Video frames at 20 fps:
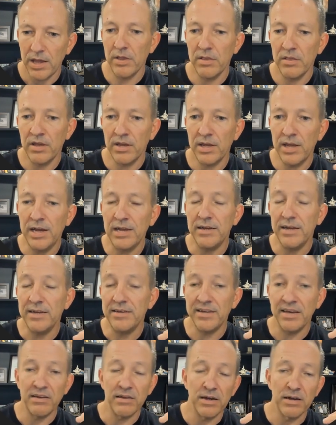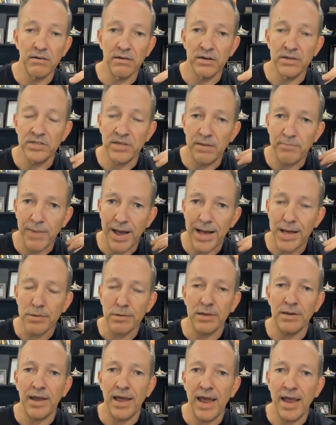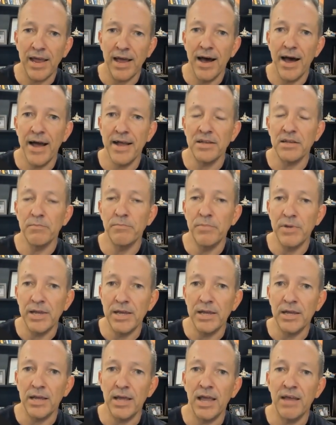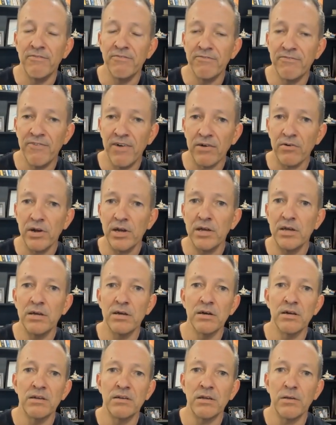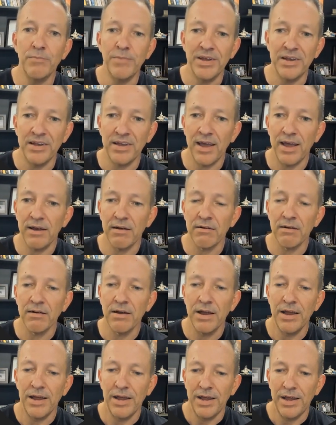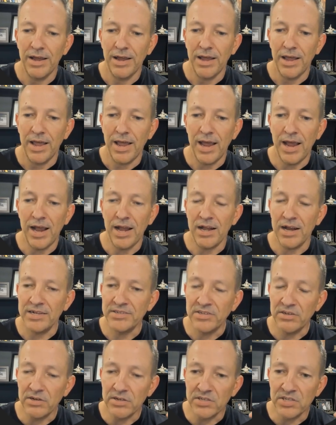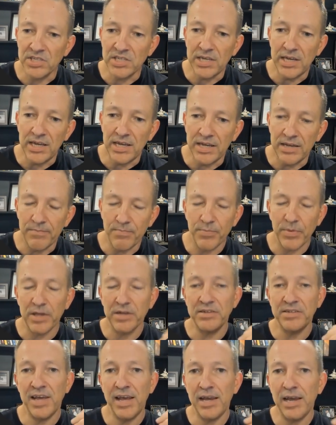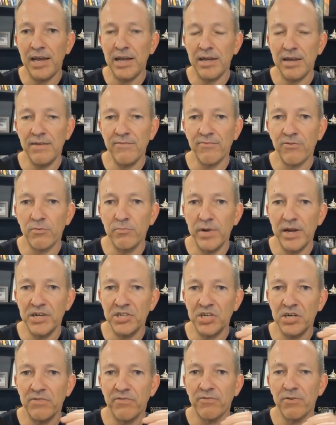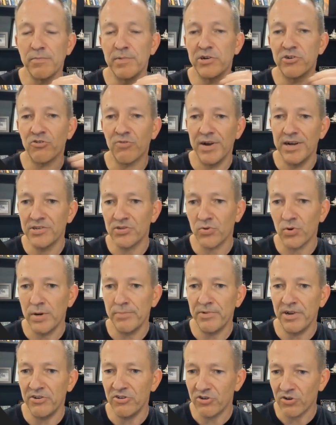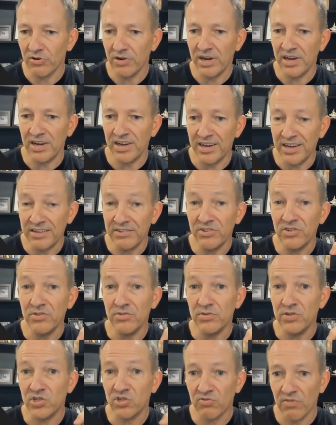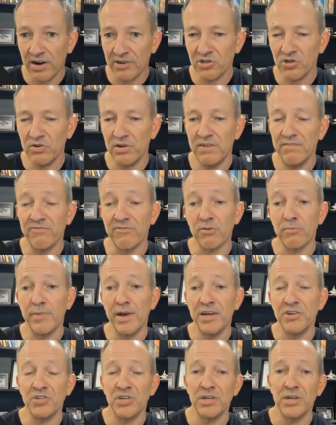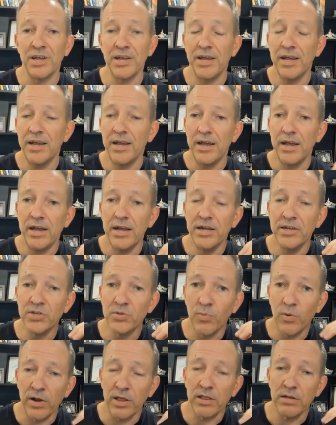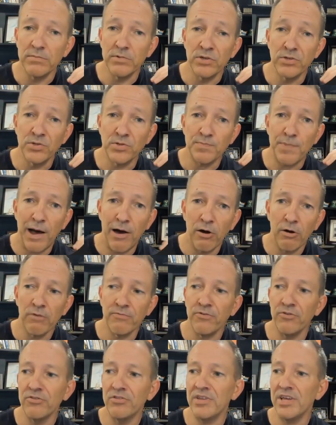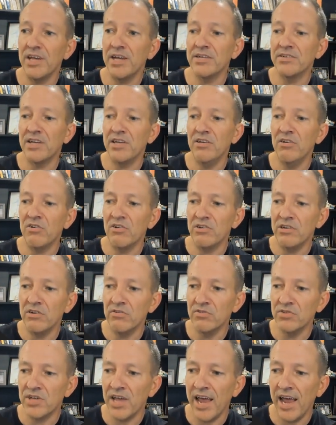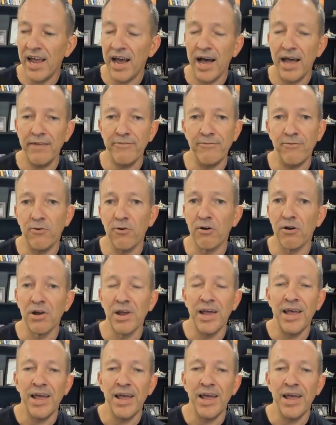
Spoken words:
The key detail here is I'm asking AI to be a very good communicator. And as you can see, taking information from a transcript and turning it into structured information is one of the most powerful things that you can use AI for.